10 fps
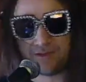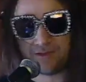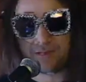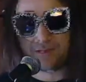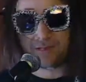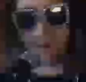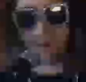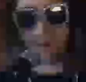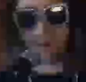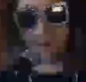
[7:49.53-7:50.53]

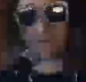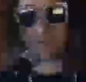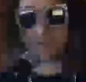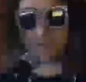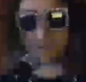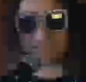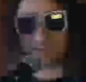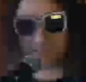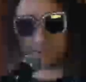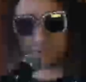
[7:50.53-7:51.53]
But we'll set a save state
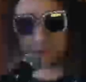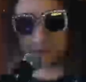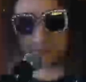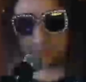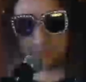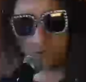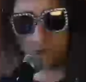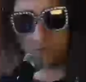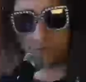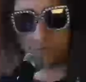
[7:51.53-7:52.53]
there so we'll go
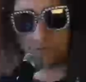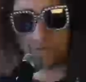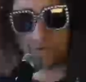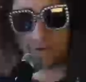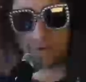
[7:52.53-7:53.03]
through that a few times.